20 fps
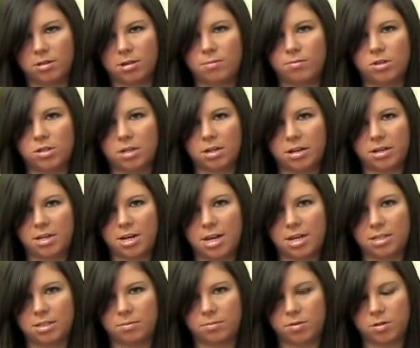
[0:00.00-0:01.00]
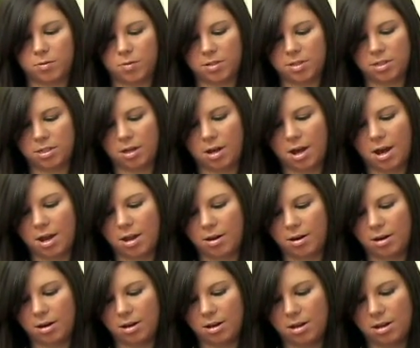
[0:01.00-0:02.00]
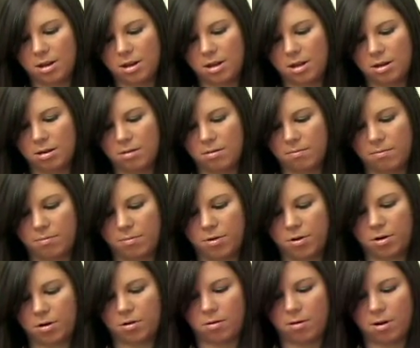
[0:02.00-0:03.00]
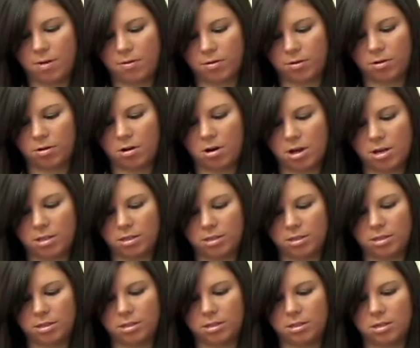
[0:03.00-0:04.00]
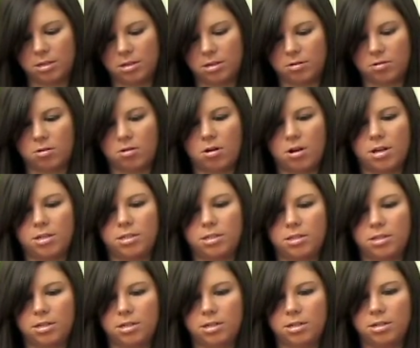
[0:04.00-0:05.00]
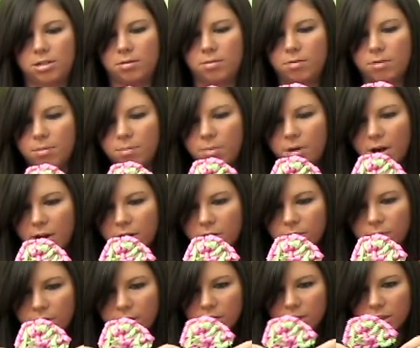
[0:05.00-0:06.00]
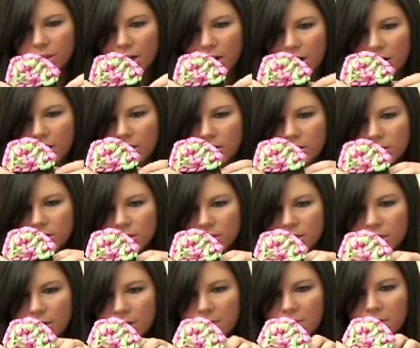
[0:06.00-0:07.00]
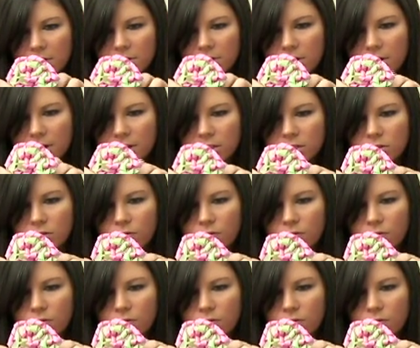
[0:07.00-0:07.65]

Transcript: So I'm just going to take some Swiss dot and put it around the across the bottom right there just to give it a little extra